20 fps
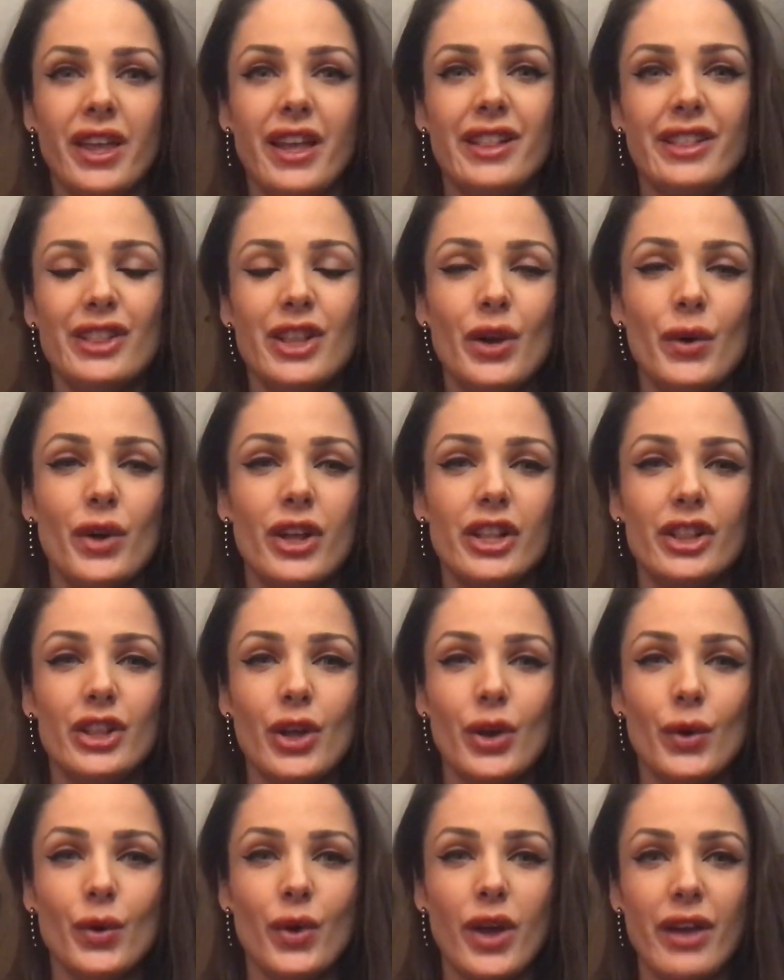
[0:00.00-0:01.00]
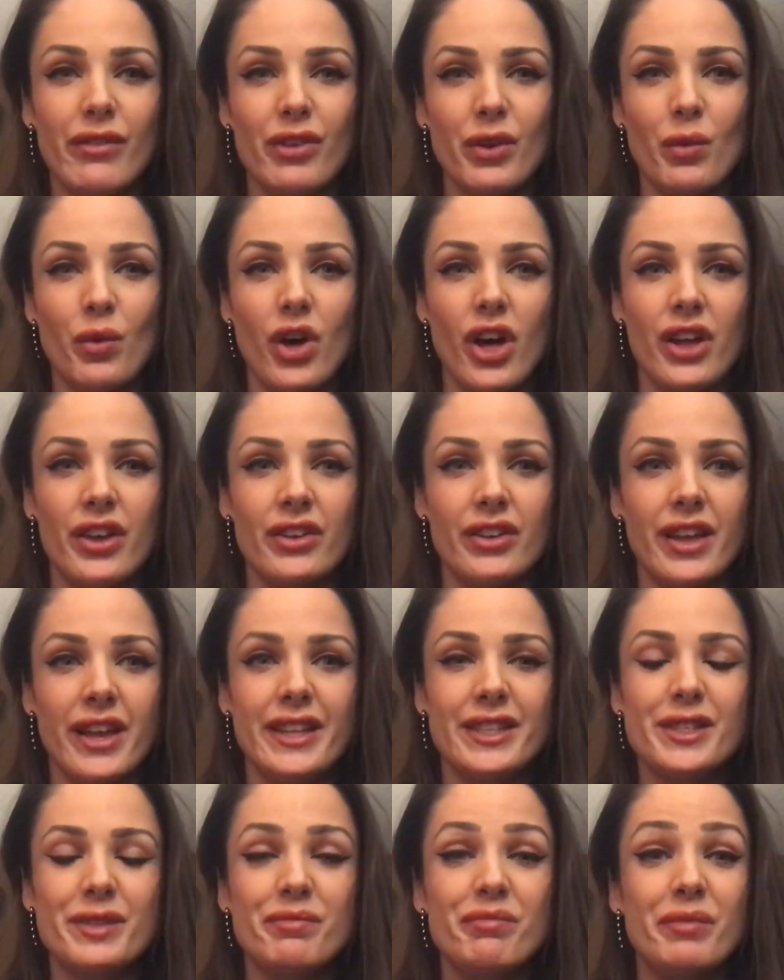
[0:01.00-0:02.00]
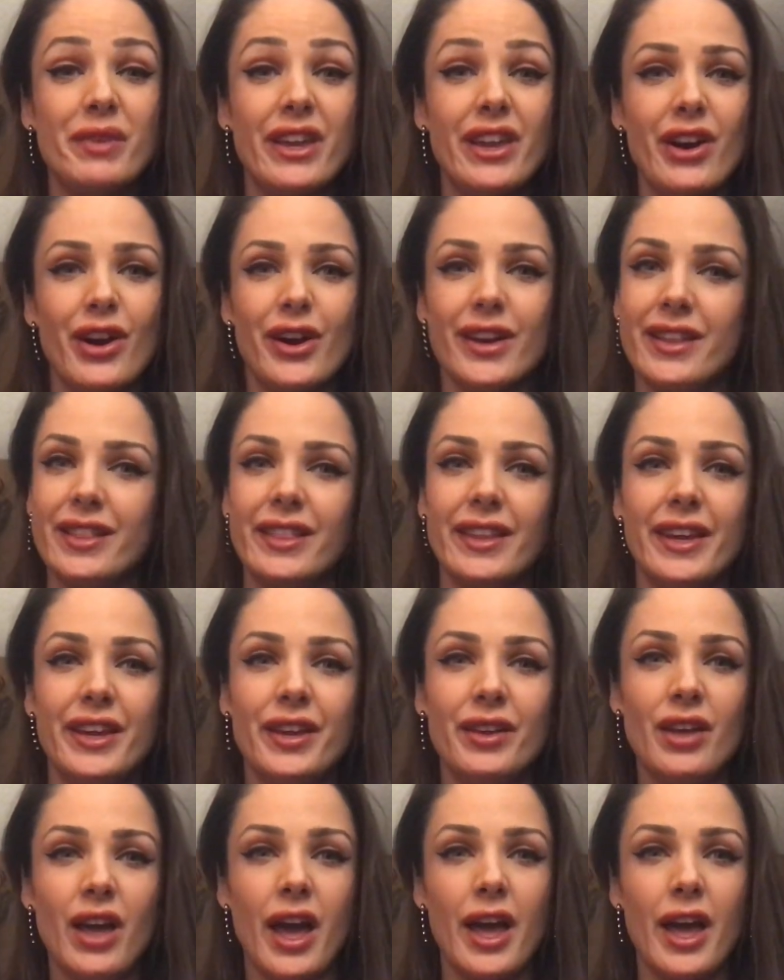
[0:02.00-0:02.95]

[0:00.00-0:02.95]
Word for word: Hello, hello everyone. It's me, Arden Leigh.